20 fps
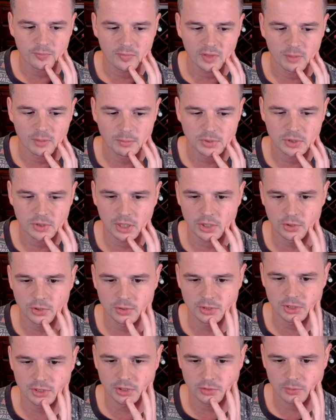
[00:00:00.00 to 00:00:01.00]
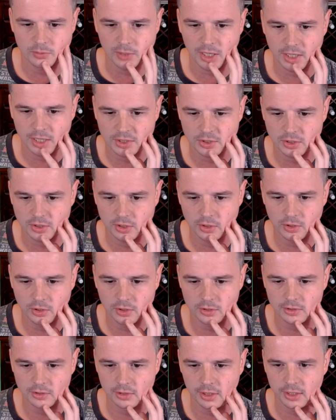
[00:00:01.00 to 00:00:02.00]
Beside You is interaction.
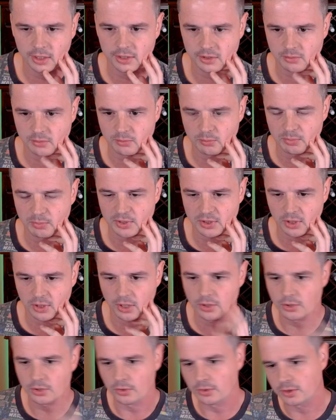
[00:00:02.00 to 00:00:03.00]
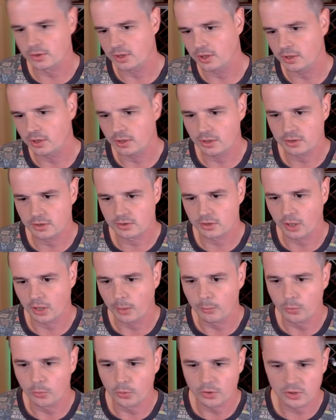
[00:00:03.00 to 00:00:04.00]
Usually some Beside Yous in the
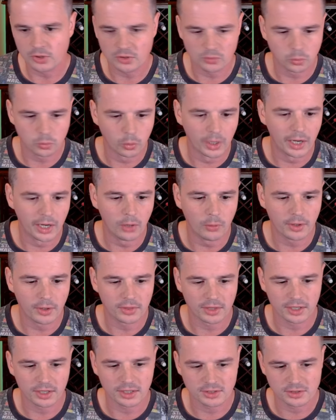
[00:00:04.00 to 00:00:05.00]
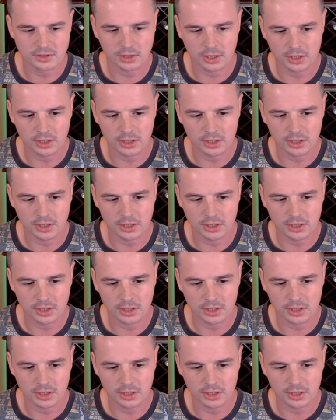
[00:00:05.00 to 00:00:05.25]
sideboard as well, and they get sided